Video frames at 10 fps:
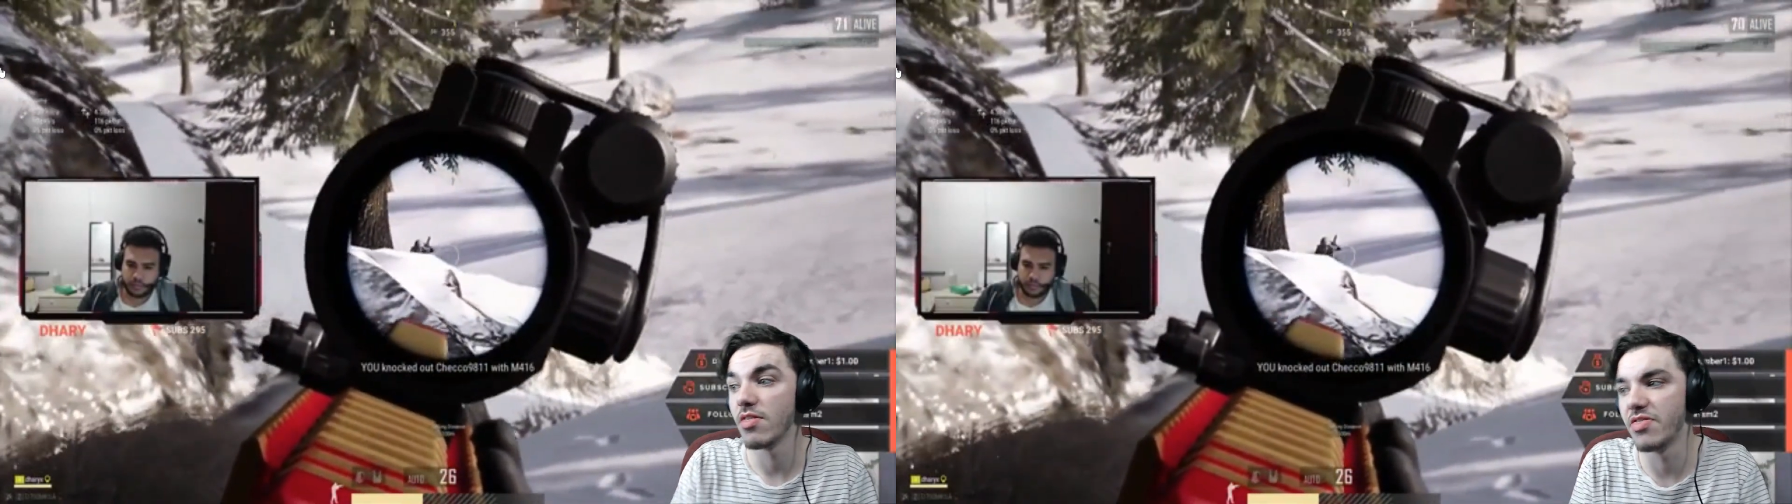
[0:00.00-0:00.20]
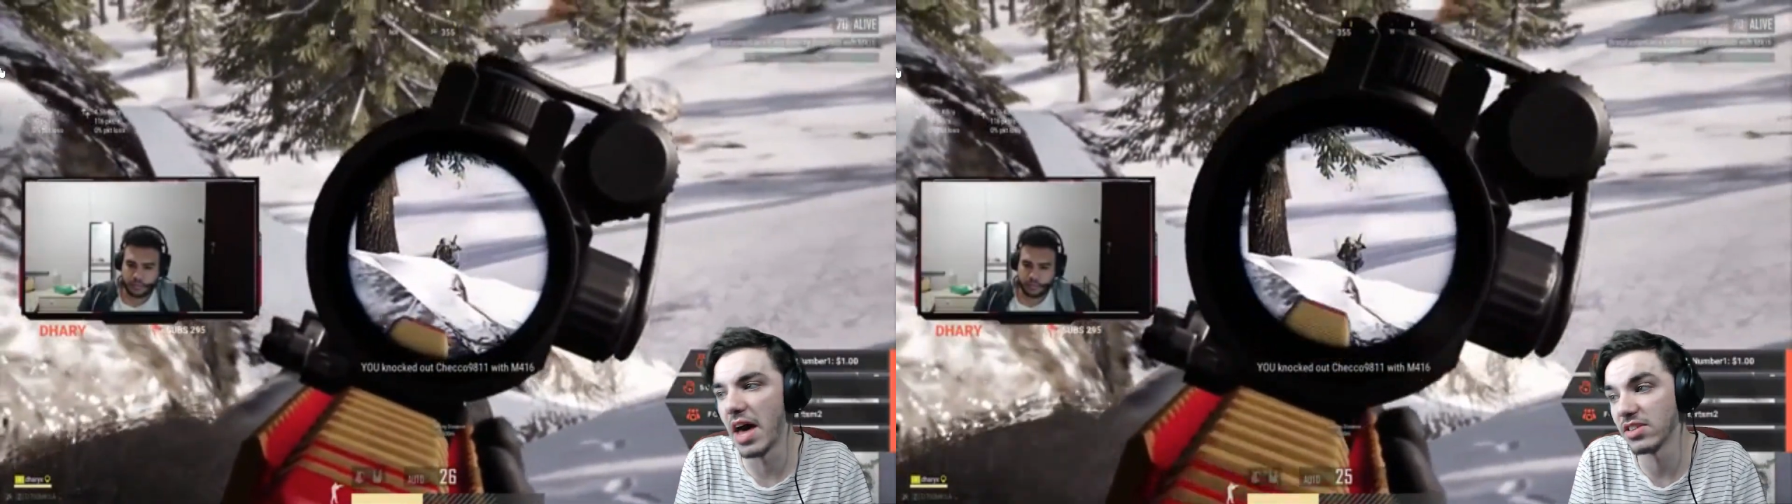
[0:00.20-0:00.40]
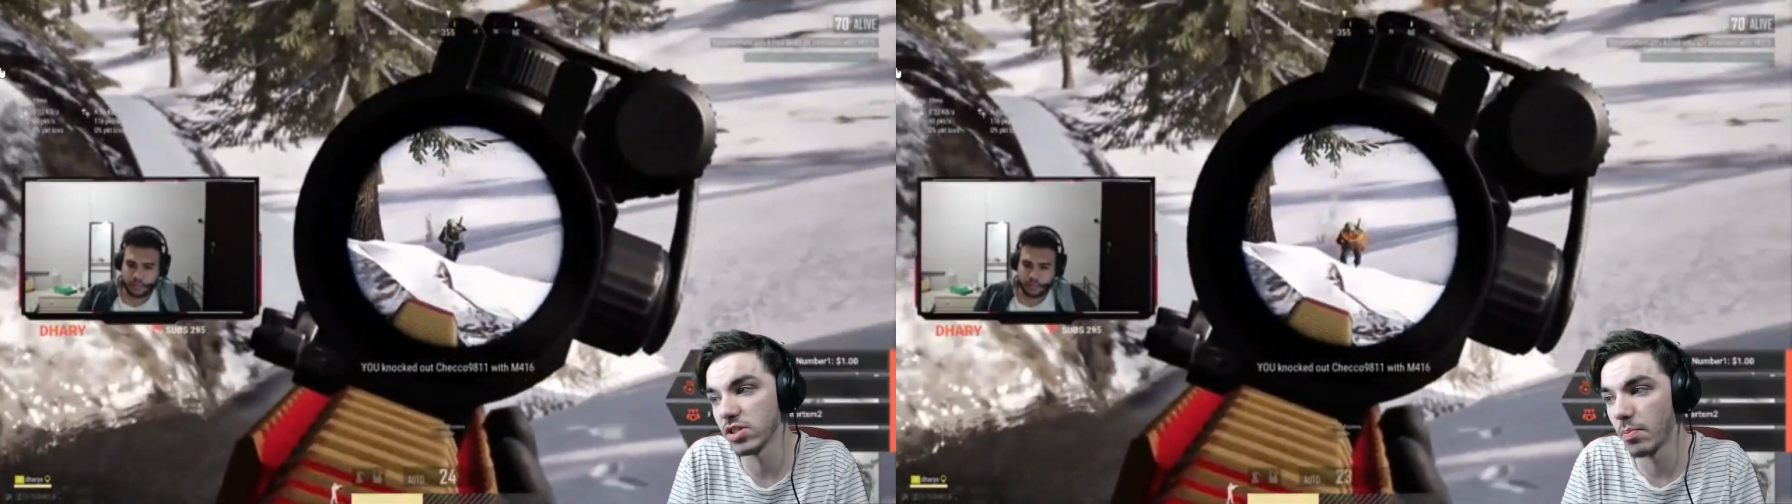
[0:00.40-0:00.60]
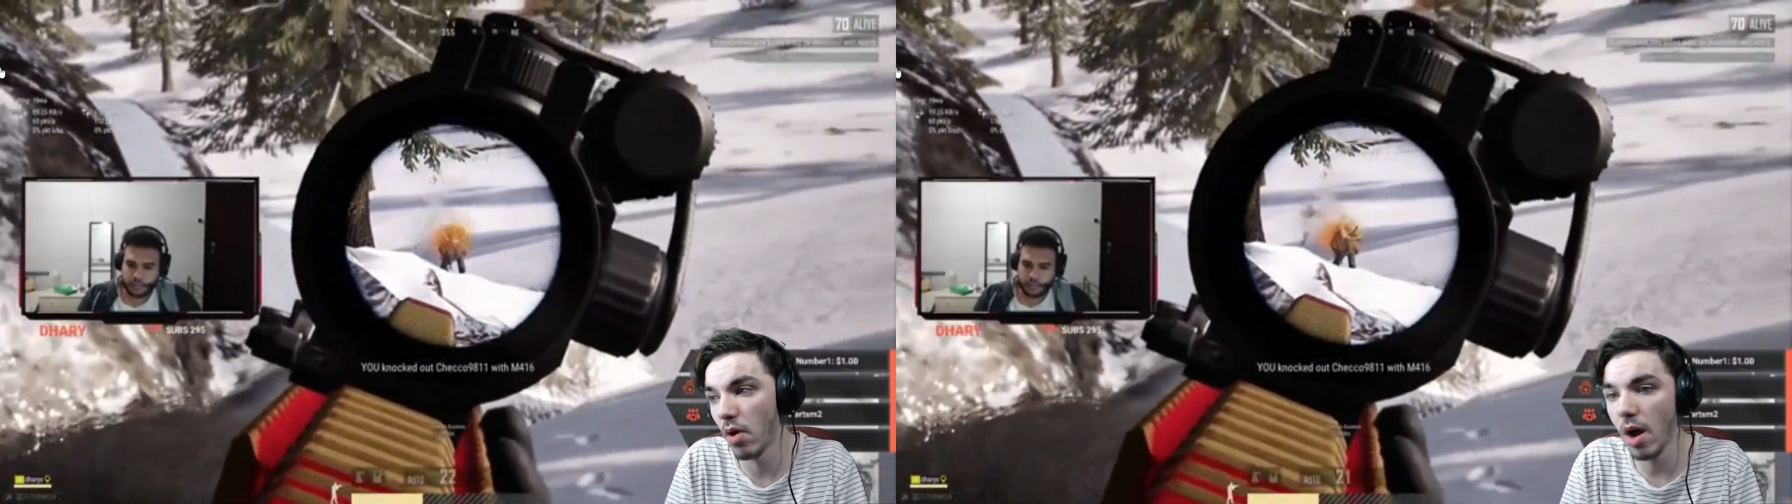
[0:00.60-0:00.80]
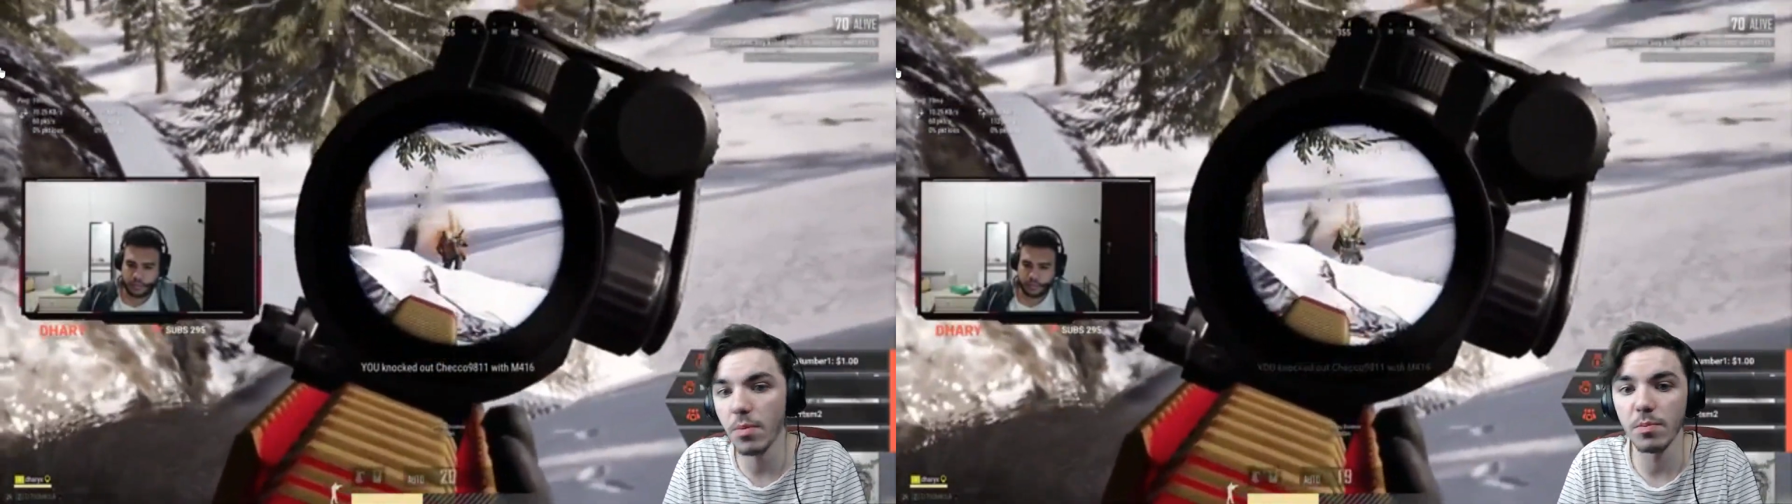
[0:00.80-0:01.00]
That's the
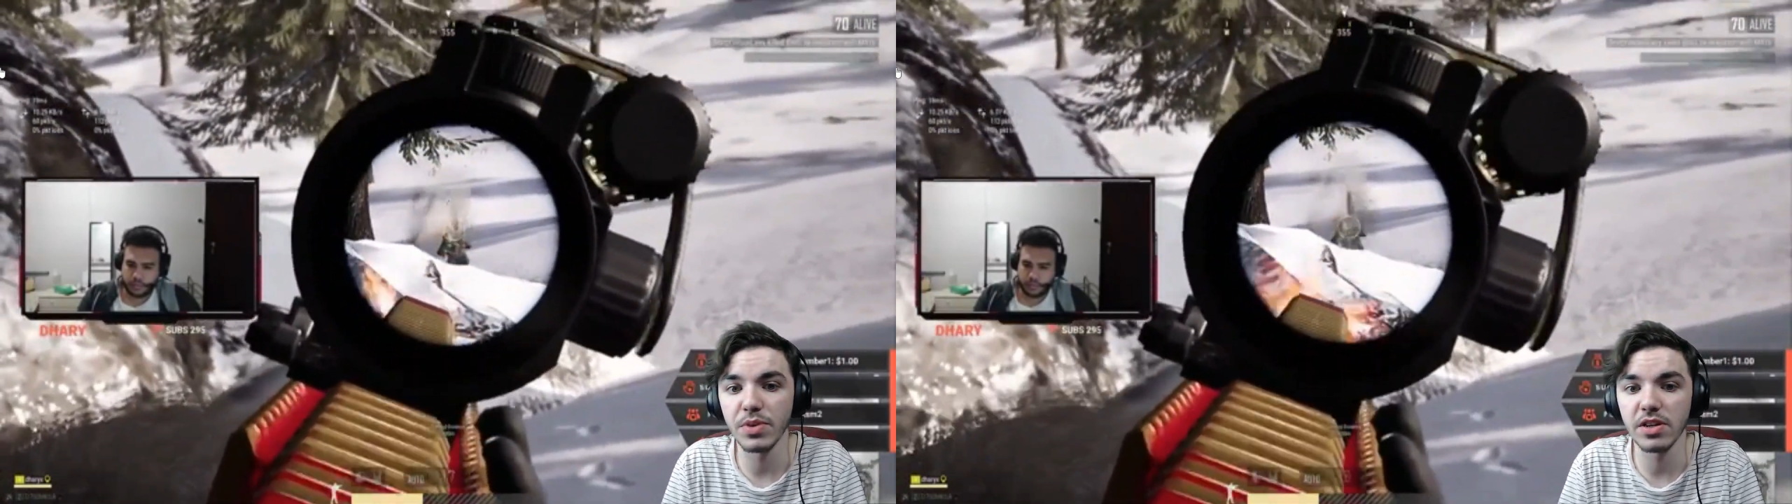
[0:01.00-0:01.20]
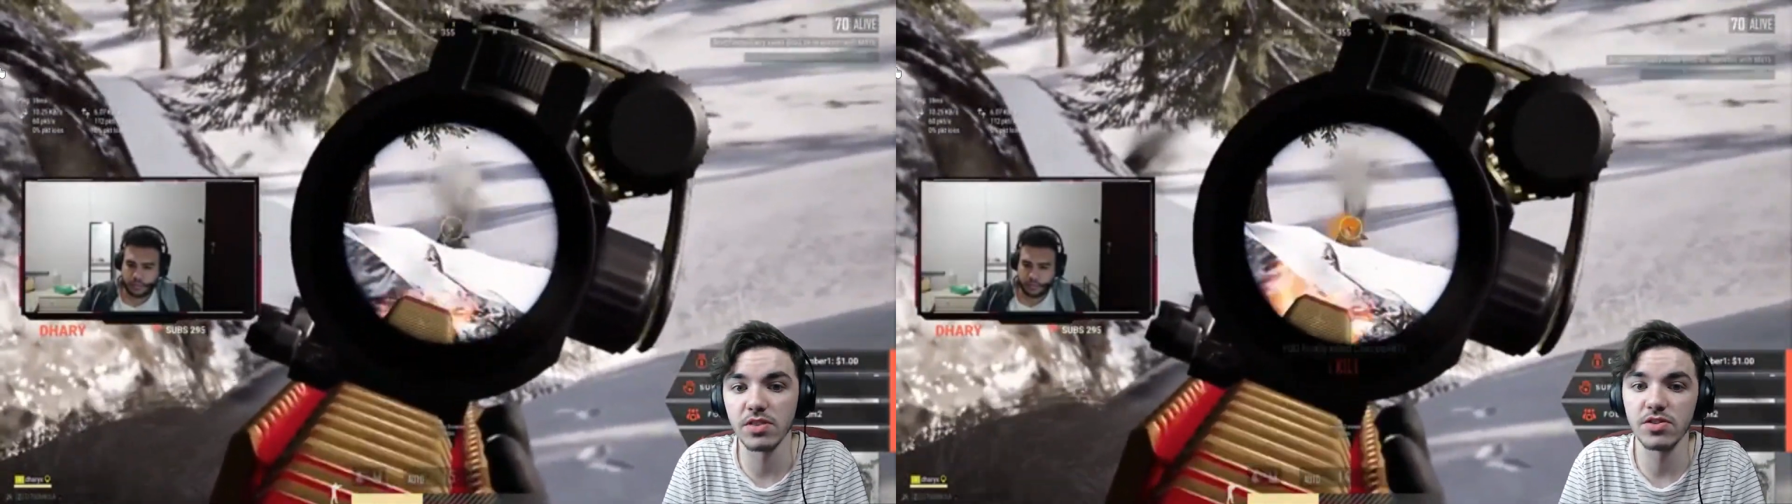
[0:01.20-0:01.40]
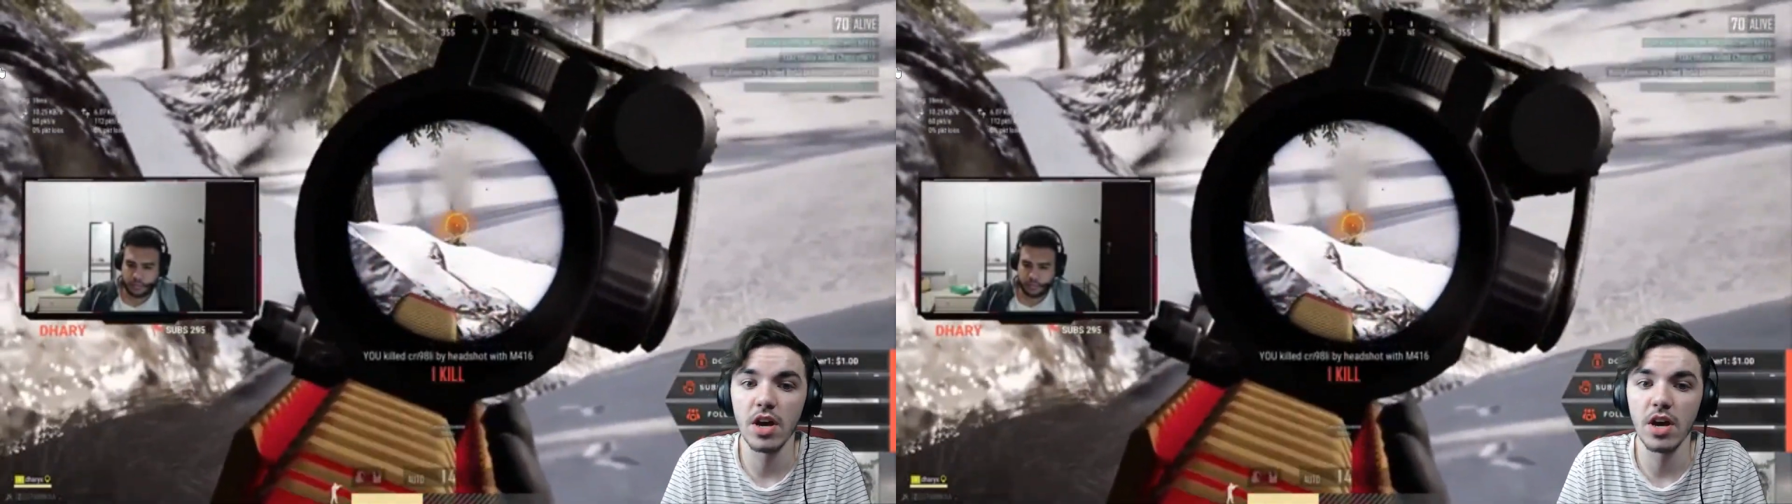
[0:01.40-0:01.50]
problem because